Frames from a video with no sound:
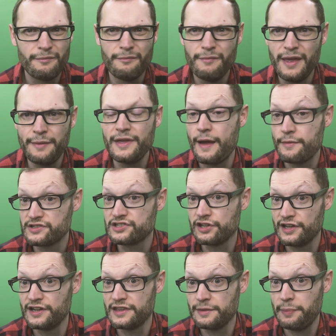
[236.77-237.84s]
maybe I was
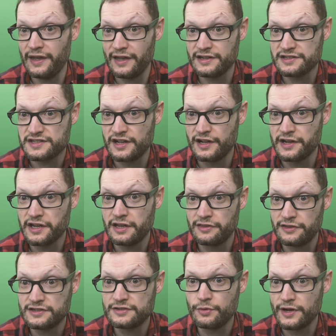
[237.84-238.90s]
looking at the
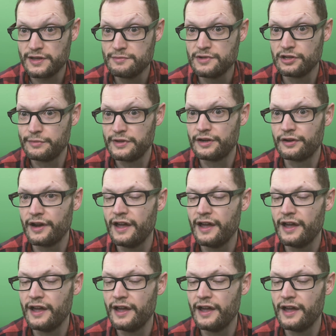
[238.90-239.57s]
Panasonic, the 20mm